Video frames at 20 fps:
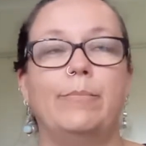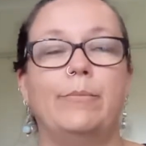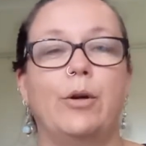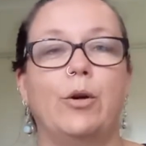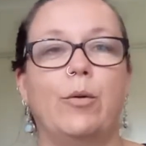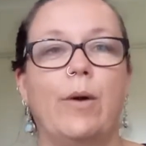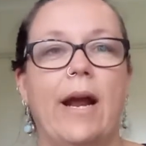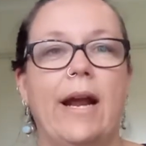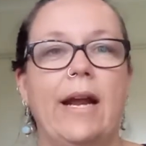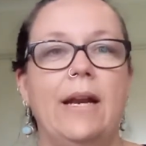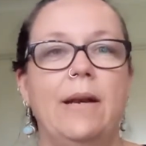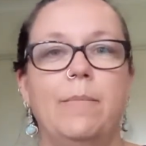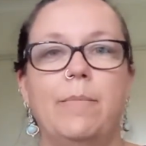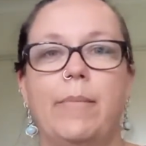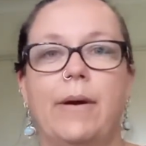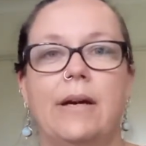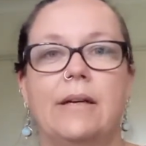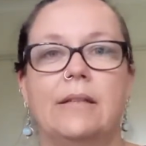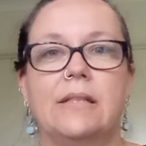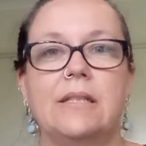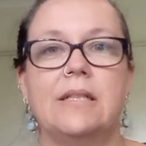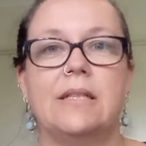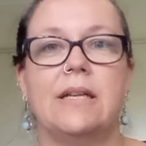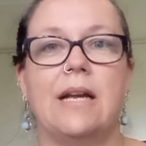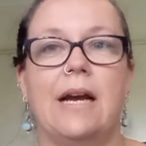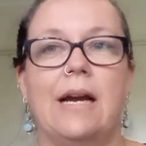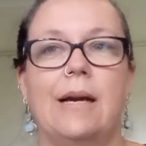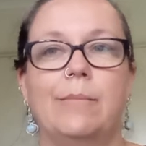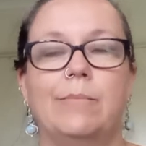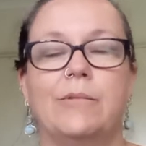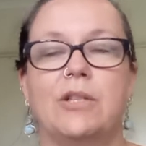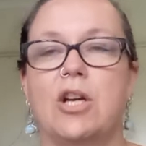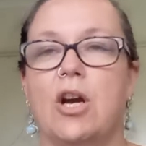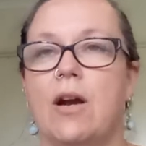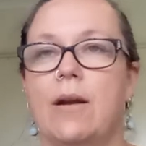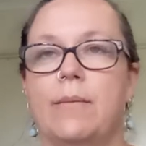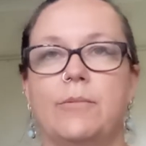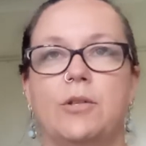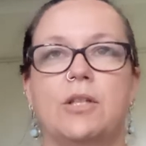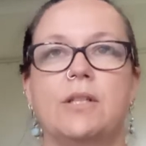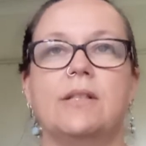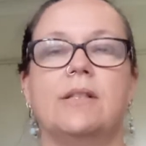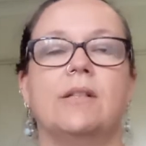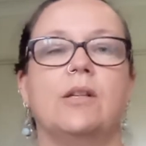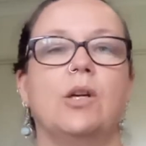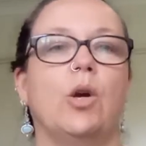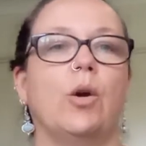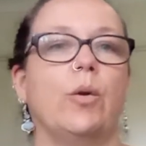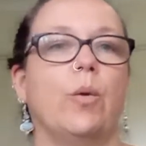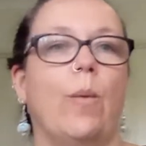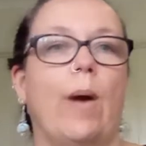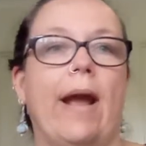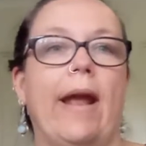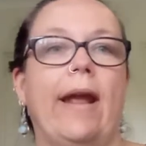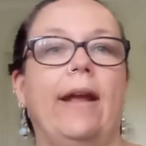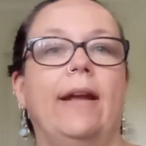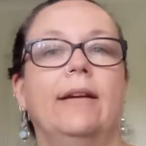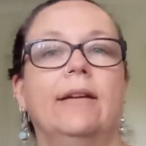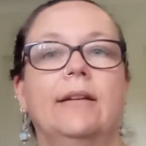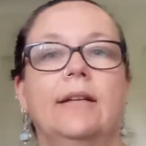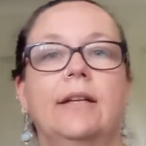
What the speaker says: parade, but time just got away